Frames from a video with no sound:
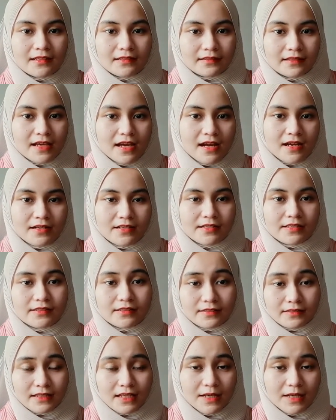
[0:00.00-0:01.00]
There is
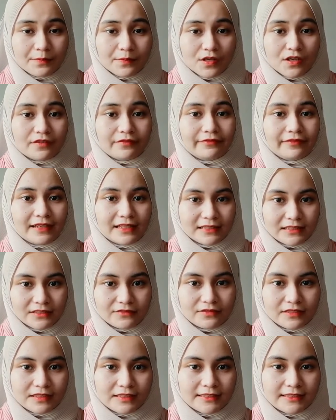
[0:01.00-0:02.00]
type of
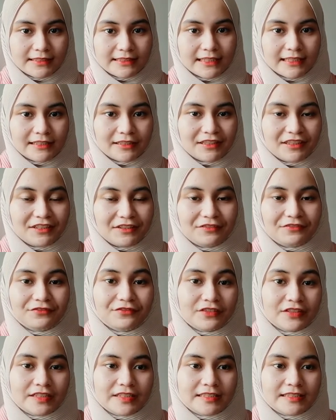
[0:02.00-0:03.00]
activity center.
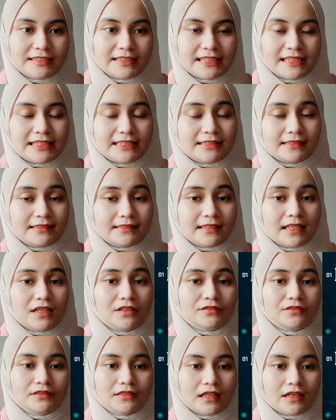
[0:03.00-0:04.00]
First is
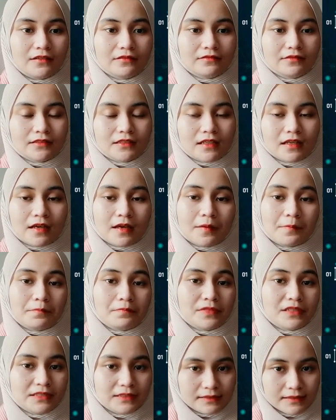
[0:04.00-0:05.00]
downtown,
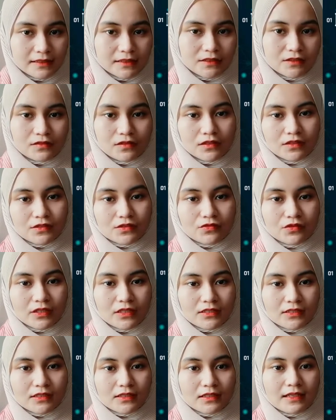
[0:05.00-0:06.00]
business
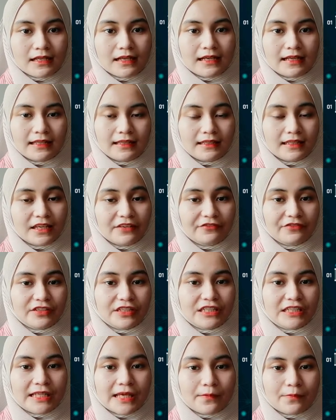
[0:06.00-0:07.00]
district,
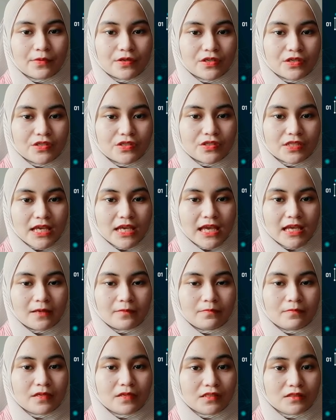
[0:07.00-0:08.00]
lively neighbors,
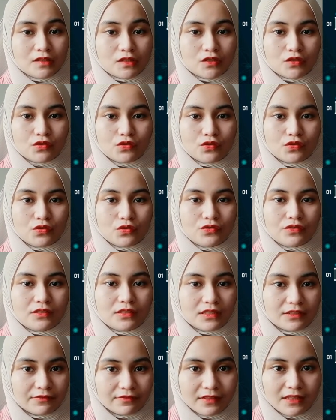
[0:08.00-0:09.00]
and mixed-use
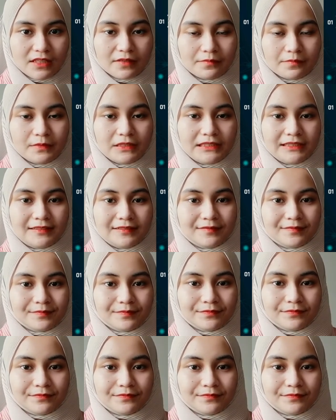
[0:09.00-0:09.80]
development.